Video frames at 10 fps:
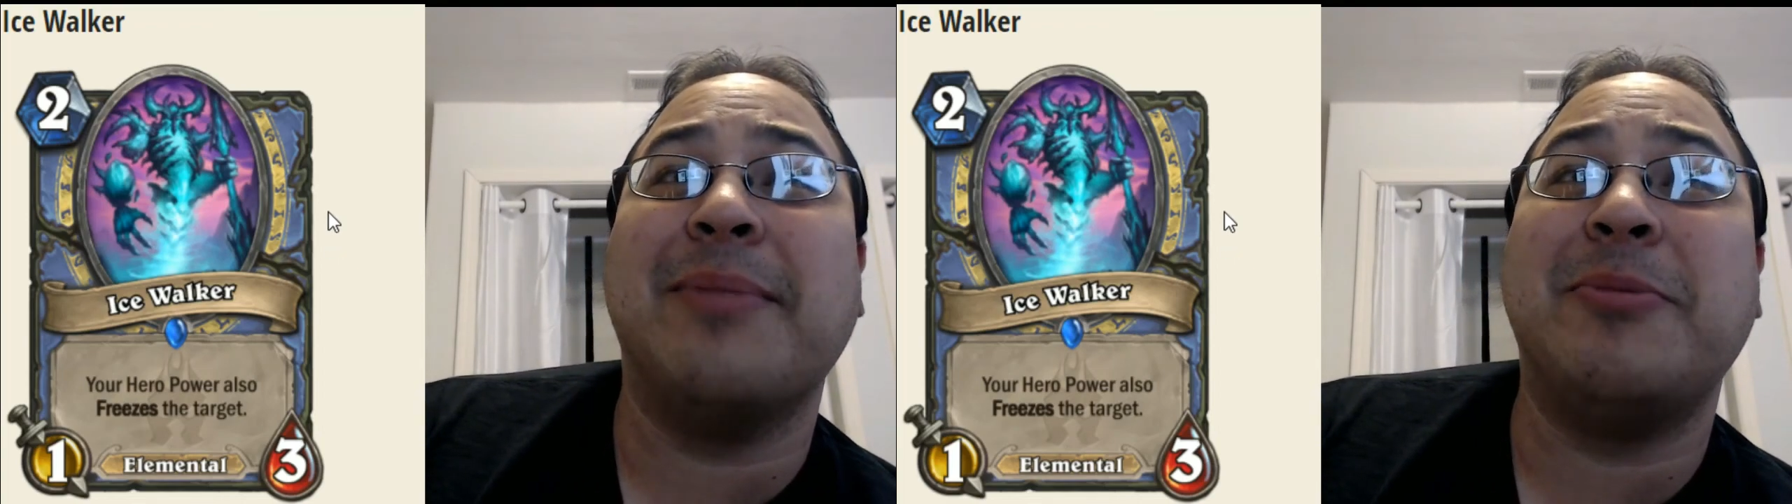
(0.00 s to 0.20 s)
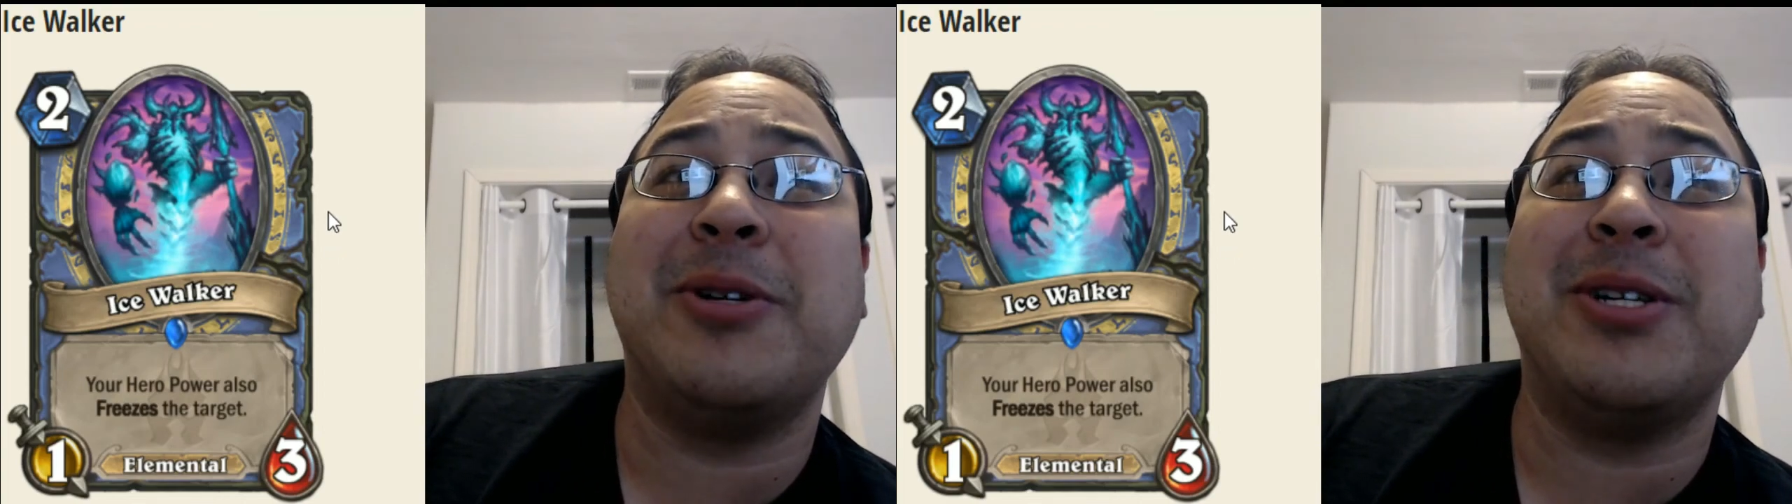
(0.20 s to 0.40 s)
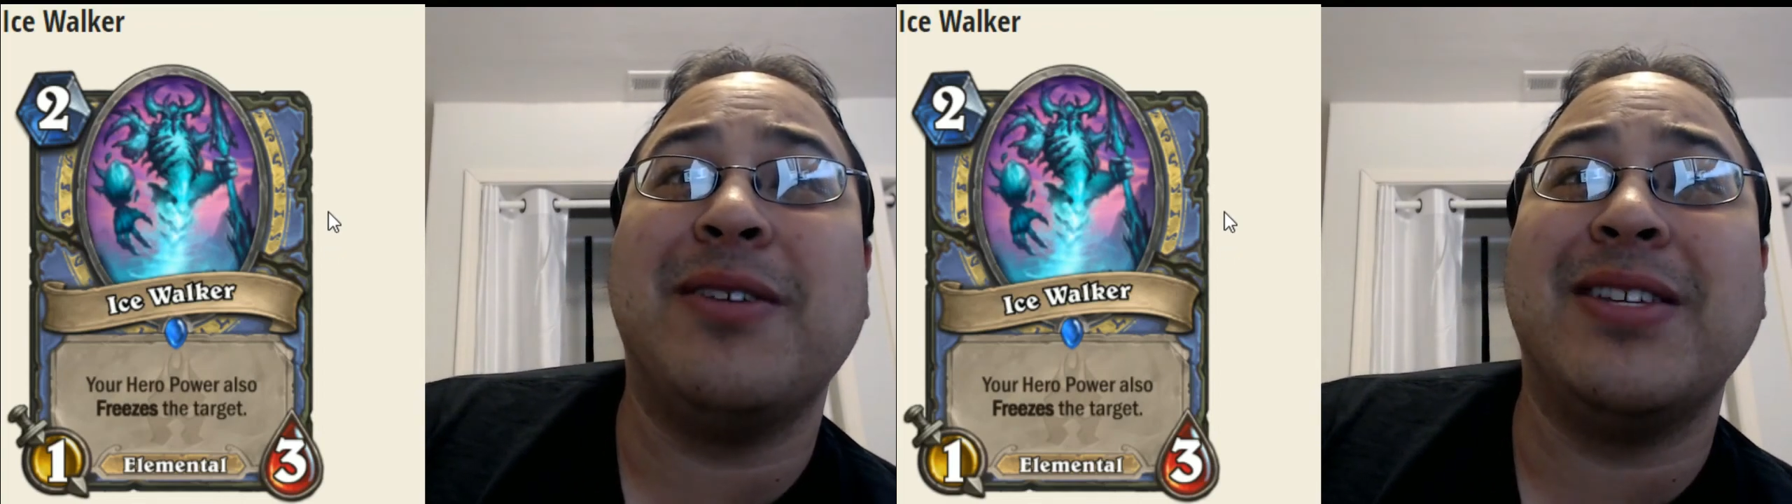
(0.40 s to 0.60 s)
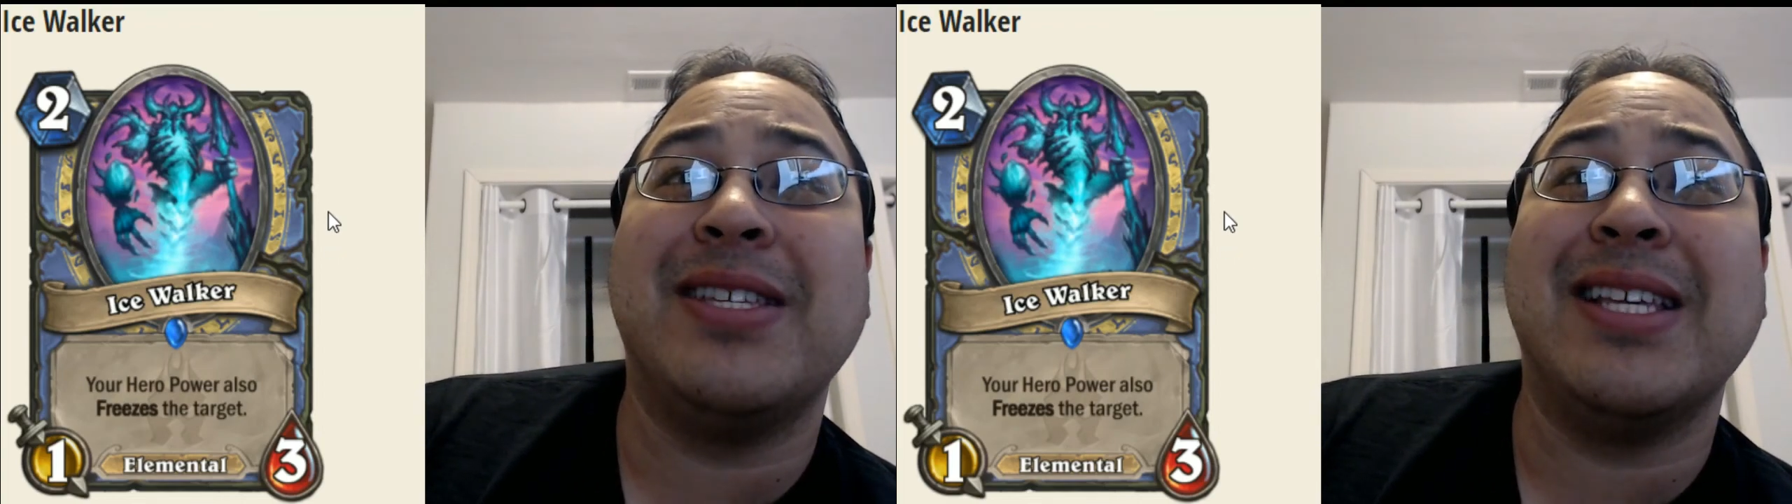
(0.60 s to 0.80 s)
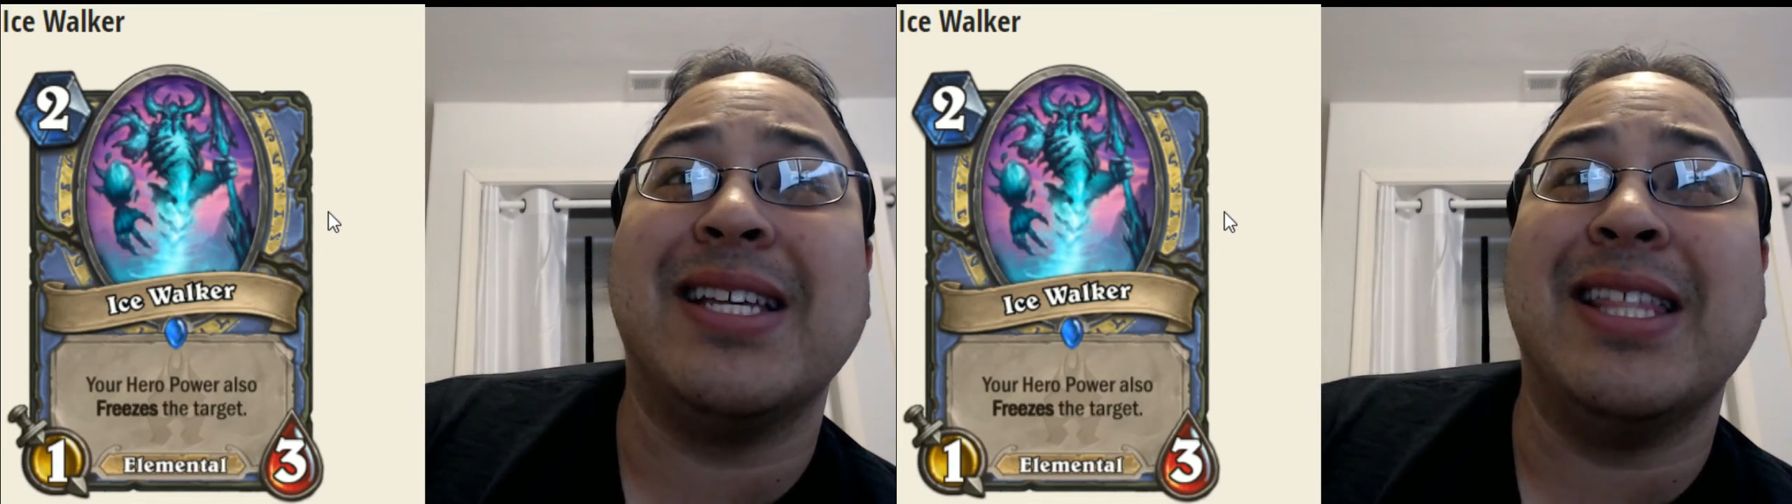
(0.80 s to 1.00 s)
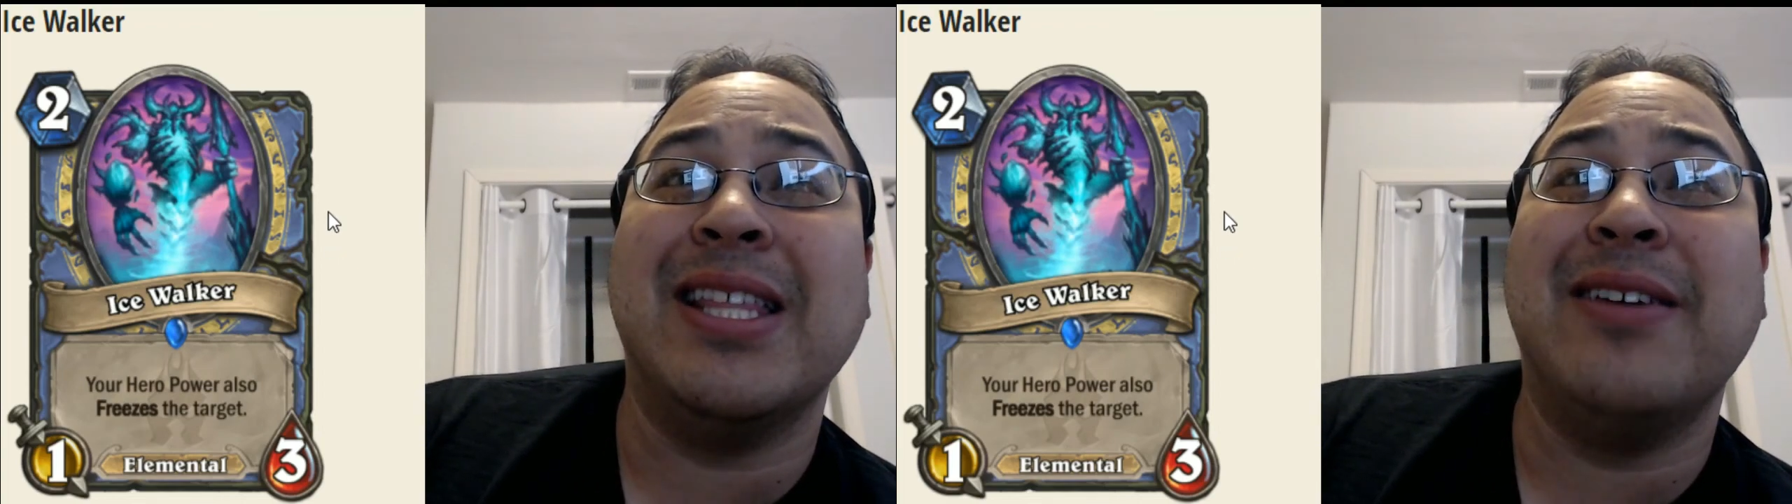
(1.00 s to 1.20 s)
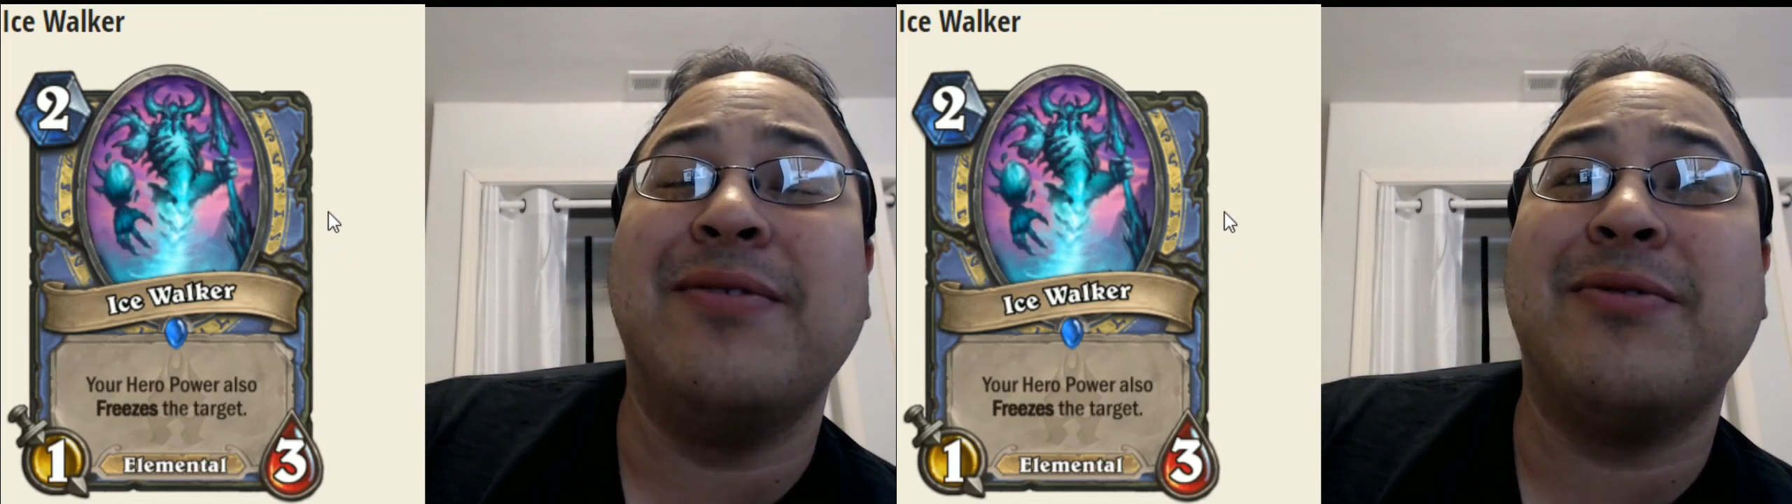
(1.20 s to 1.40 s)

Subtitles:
especially if this thing lives